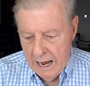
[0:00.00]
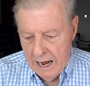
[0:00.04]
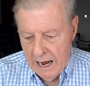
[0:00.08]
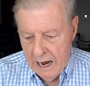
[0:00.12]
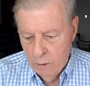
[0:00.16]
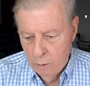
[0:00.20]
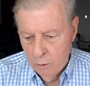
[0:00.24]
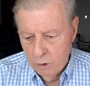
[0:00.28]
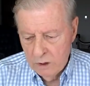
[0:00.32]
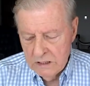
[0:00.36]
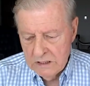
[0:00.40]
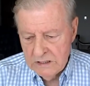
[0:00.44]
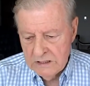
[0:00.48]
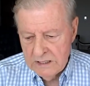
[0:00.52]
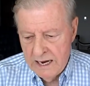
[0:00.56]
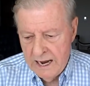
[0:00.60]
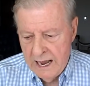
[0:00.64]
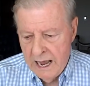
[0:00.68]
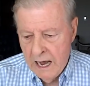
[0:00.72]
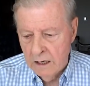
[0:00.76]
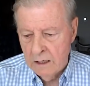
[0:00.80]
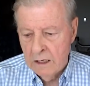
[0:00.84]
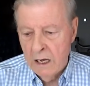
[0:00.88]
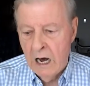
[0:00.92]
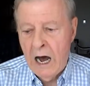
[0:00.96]
I want to
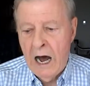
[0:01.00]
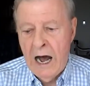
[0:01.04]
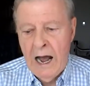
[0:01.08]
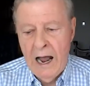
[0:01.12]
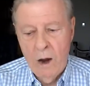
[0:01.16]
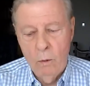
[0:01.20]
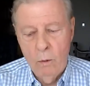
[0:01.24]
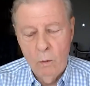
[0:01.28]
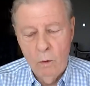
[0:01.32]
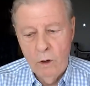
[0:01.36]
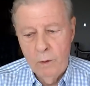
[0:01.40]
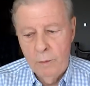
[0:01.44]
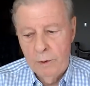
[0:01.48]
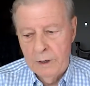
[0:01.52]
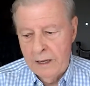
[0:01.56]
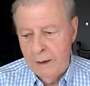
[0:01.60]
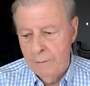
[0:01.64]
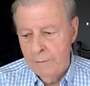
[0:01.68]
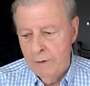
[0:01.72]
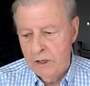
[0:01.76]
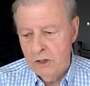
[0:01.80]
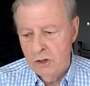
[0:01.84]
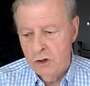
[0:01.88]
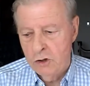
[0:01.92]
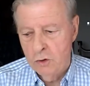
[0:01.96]
say out in Iowa, but
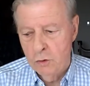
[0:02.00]
I'm not